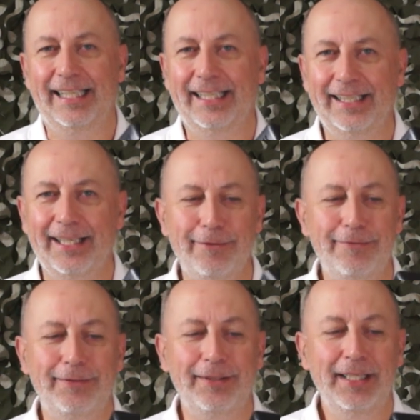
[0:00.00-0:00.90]
you know,
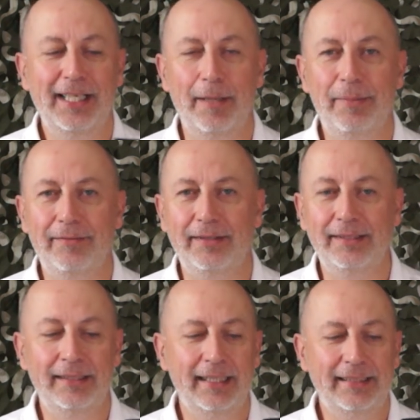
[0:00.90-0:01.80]
for a bit of a
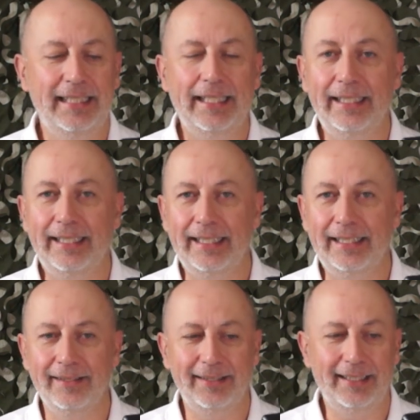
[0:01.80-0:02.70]
techie
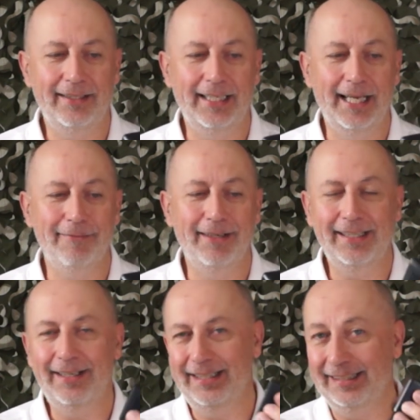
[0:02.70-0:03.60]
geek like I am,
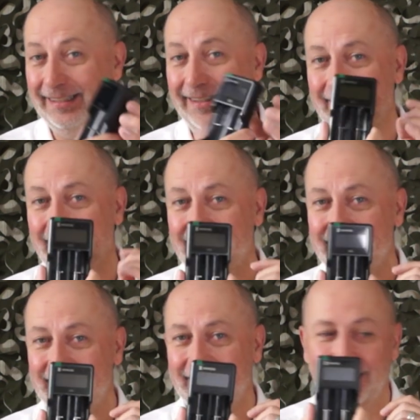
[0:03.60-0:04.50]
I like
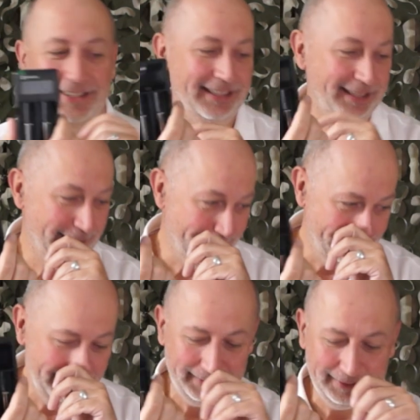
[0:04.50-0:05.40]
this charger. I
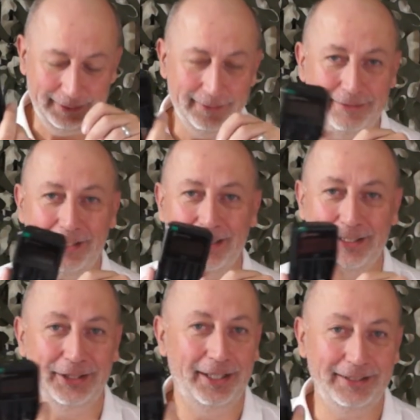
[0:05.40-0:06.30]
really do. I've got
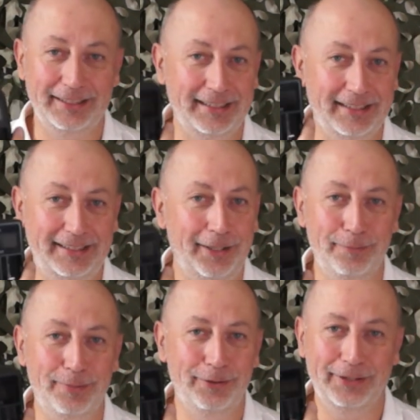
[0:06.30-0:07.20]
other chargers that are so
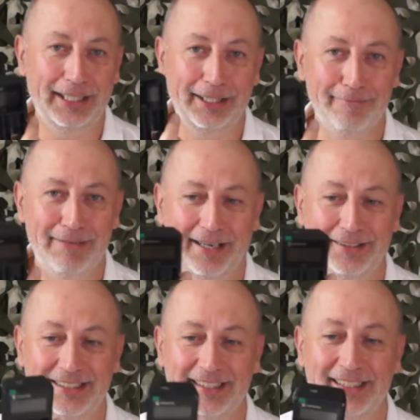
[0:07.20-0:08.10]
boring in
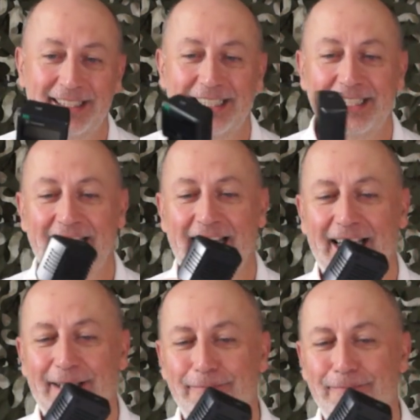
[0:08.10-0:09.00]
comparison.
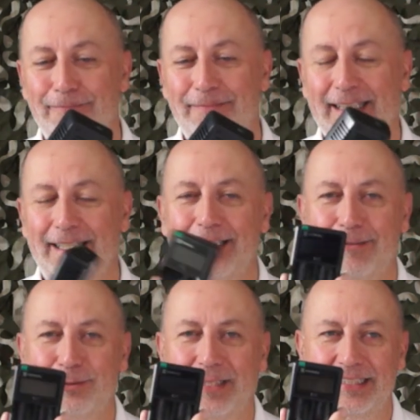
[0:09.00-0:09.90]
You'll
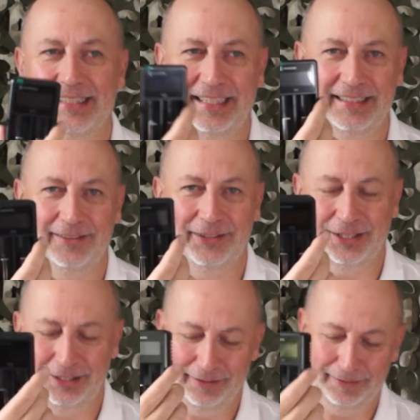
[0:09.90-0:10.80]
have to wait and see until I
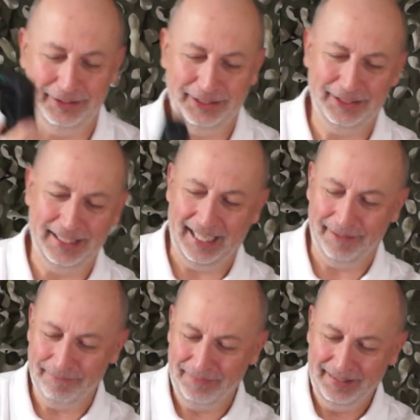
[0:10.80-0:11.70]
show you the footage of
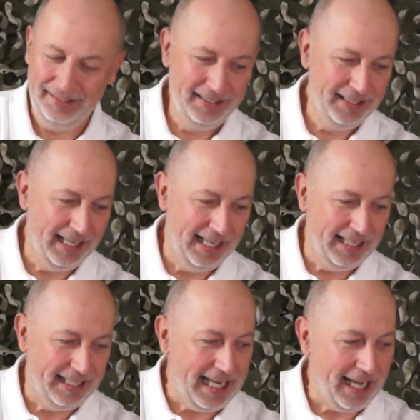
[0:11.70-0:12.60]
that.
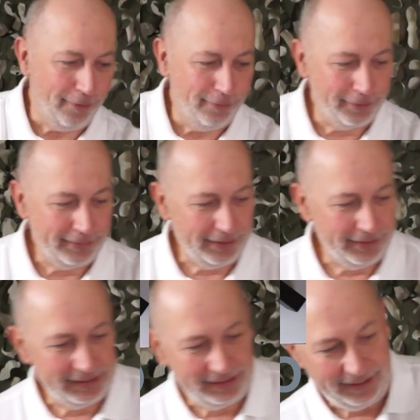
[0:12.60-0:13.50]
Now, what do we got
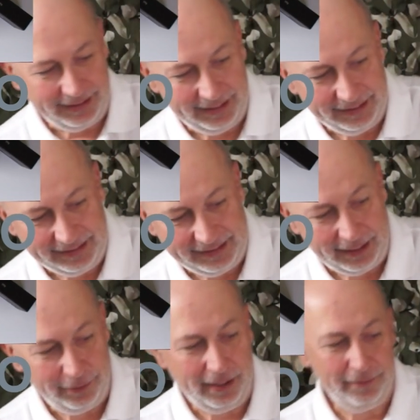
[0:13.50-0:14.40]
on the side here?
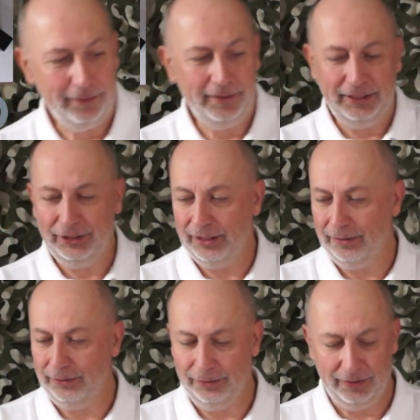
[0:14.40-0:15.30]
So I've already
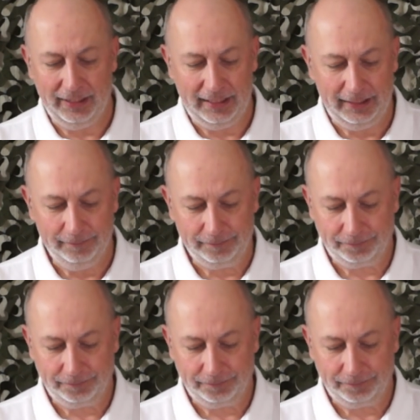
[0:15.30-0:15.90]
shown you the